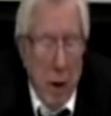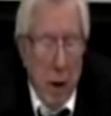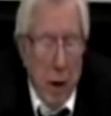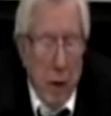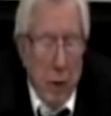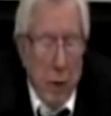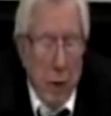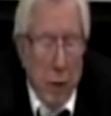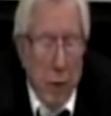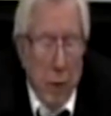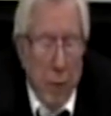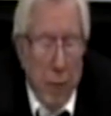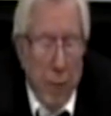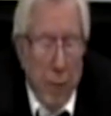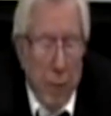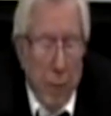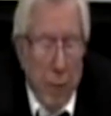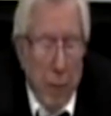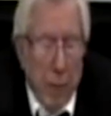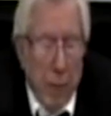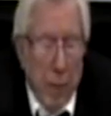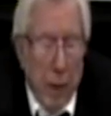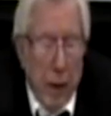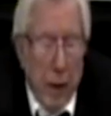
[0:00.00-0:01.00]
So
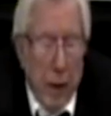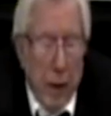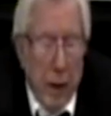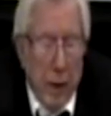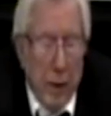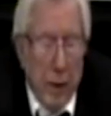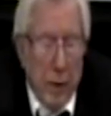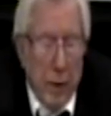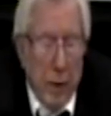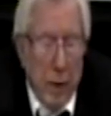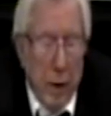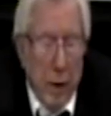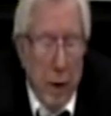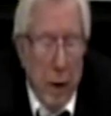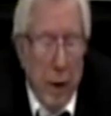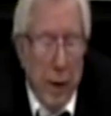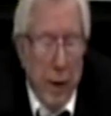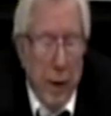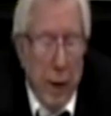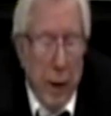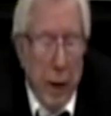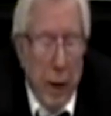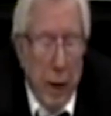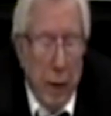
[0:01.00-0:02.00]
my last
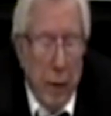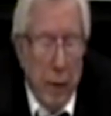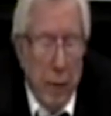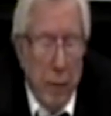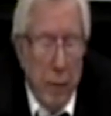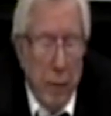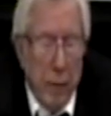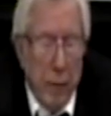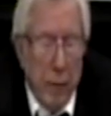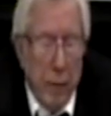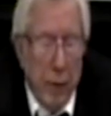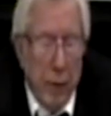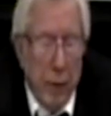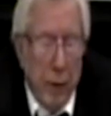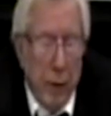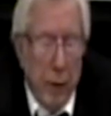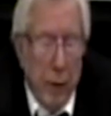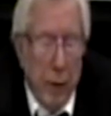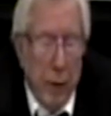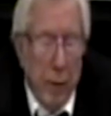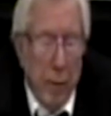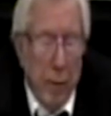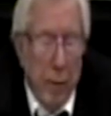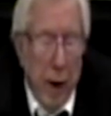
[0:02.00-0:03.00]
contact with the,
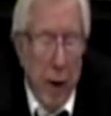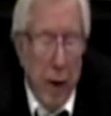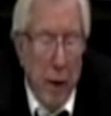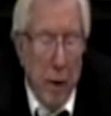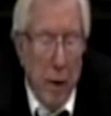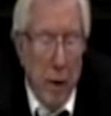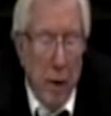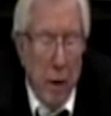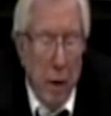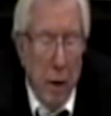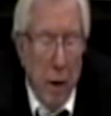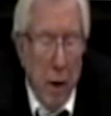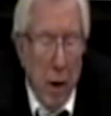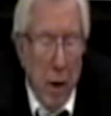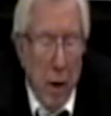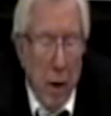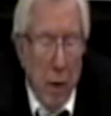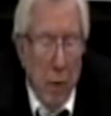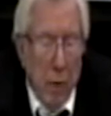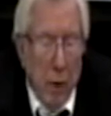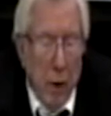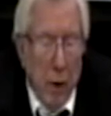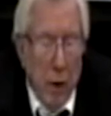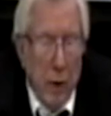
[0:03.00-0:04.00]
the battle
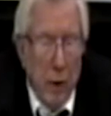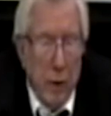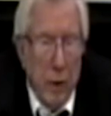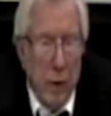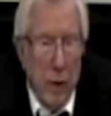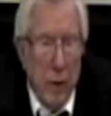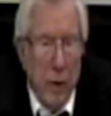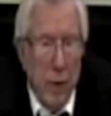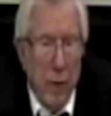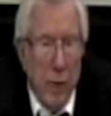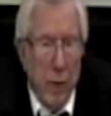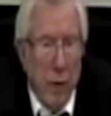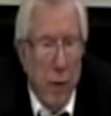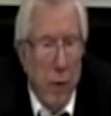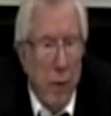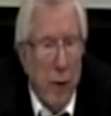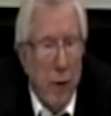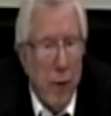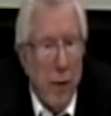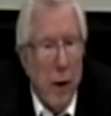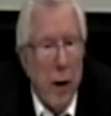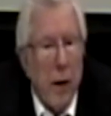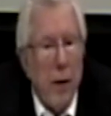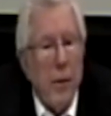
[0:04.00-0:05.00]
was the
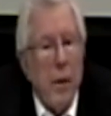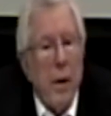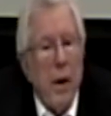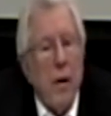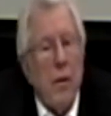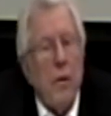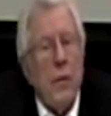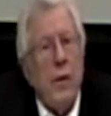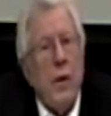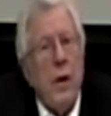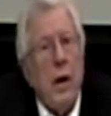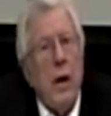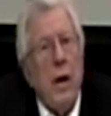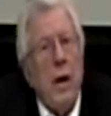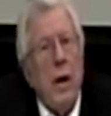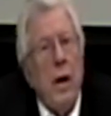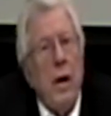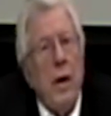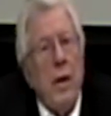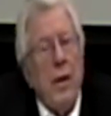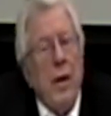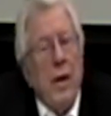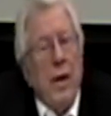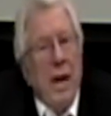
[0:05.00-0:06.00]
following thing, and there you see
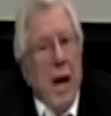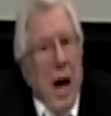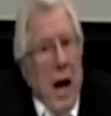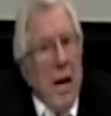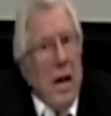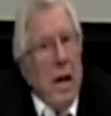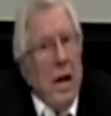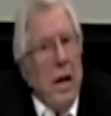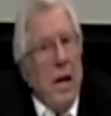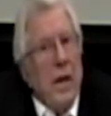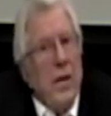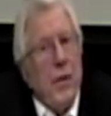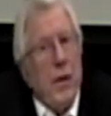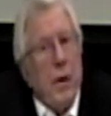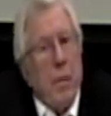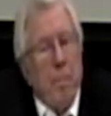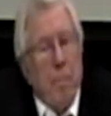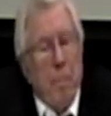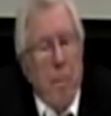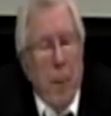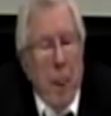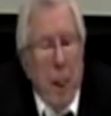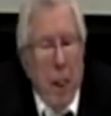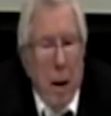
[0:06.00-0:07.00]
the
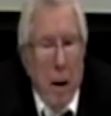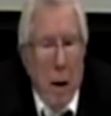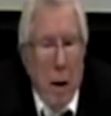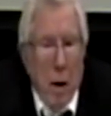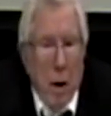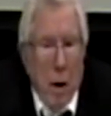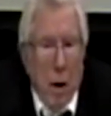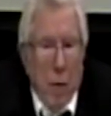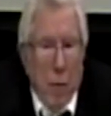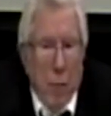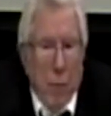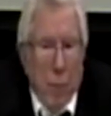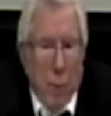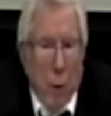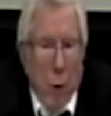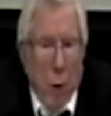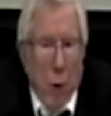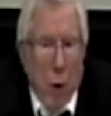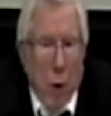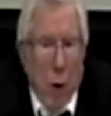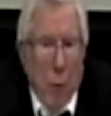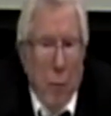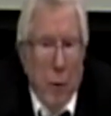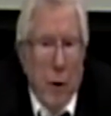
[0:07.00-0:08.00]
nihilism of
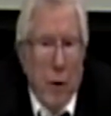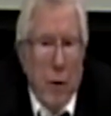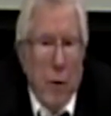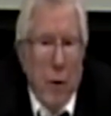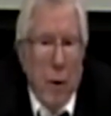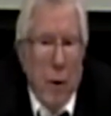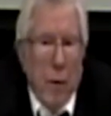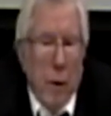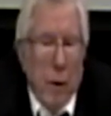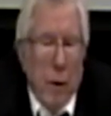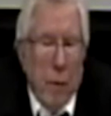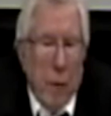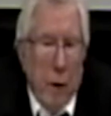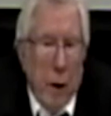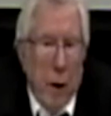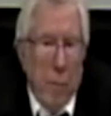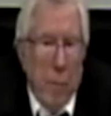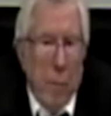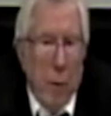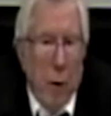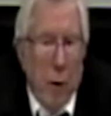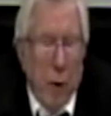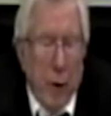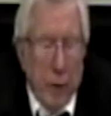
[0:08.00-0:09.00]
war, which our
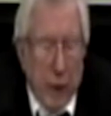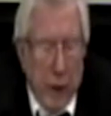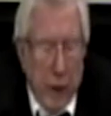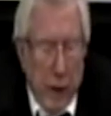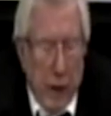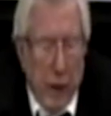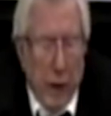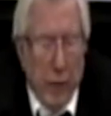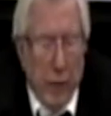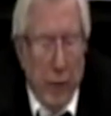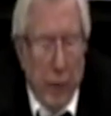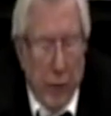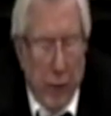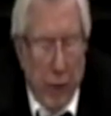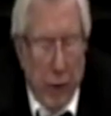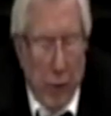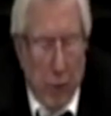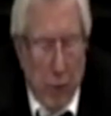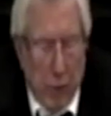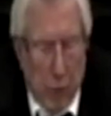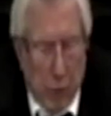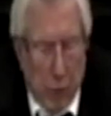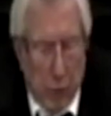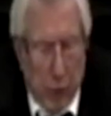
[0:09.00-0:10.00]
great Paul Tillich, the
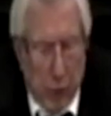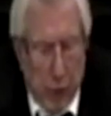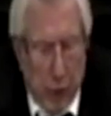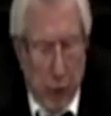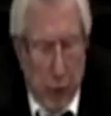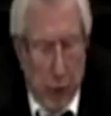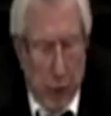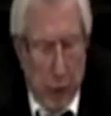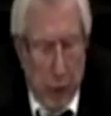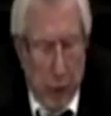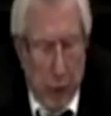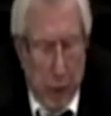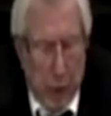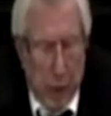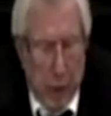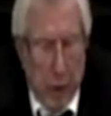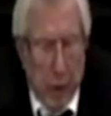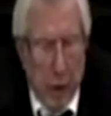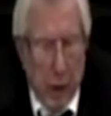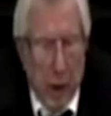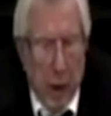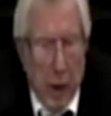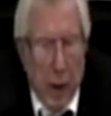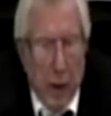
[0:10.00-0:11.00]
theologian, uh,
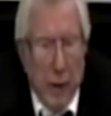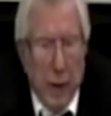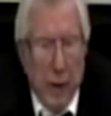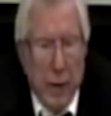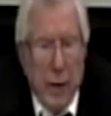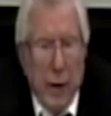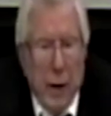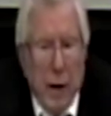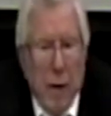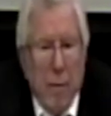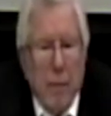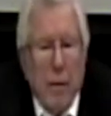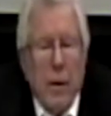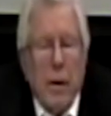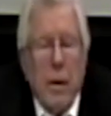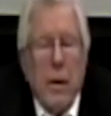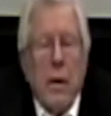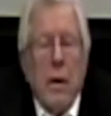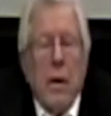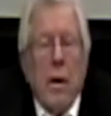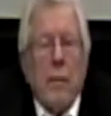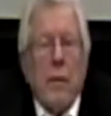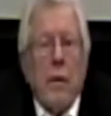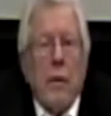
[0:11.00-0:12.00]
discovered
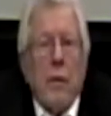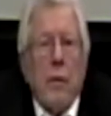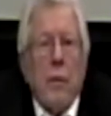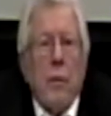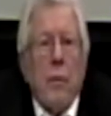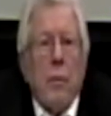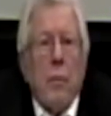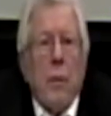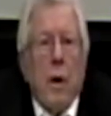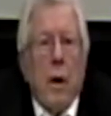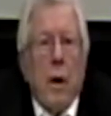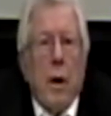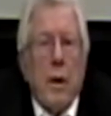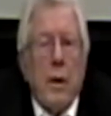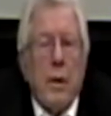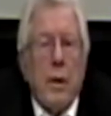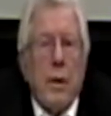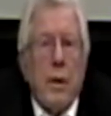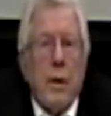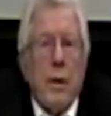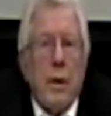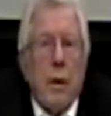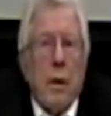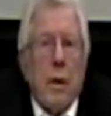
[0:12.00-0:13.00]
after two
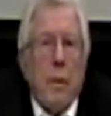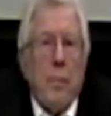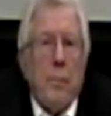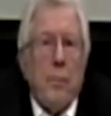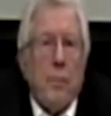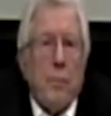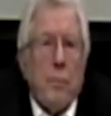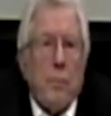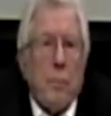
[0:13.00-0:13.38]
wars. So